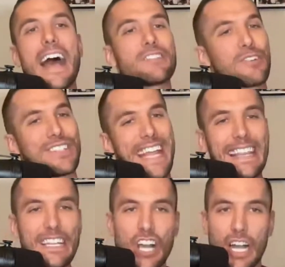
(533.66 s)
That's where
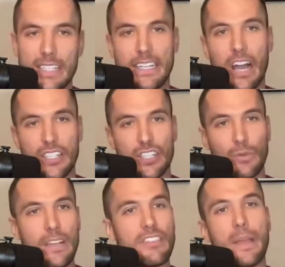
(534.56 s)
Stanley Johnson and
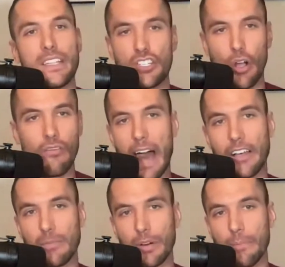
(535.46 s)
Austin Reeves have been so
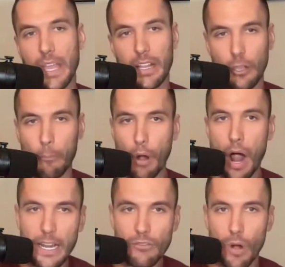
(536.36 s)
valuable.
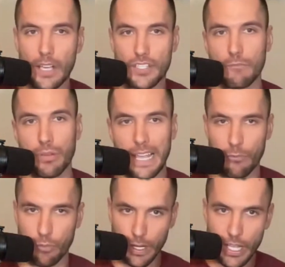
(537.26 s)
LeBron and Russ are
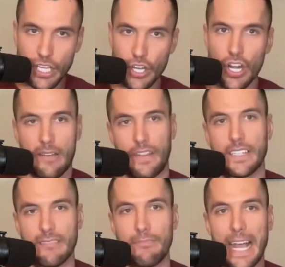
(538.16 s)
playing really good
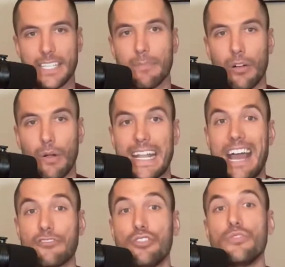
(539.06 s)
offensive basketball right
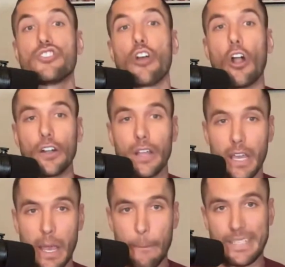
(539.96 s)
now to start
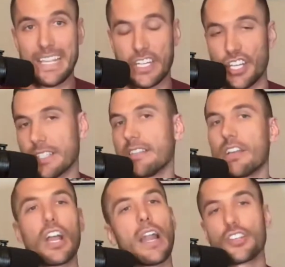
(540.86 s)
possessions, and
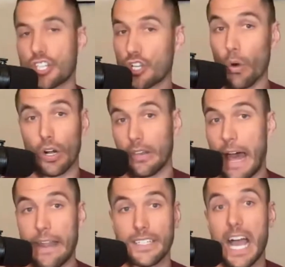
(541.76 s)
they're going to score a
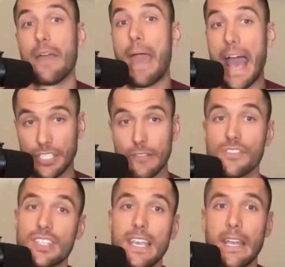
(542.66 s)
lot of the time, as
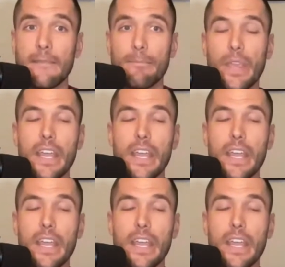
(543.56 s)
you've seen.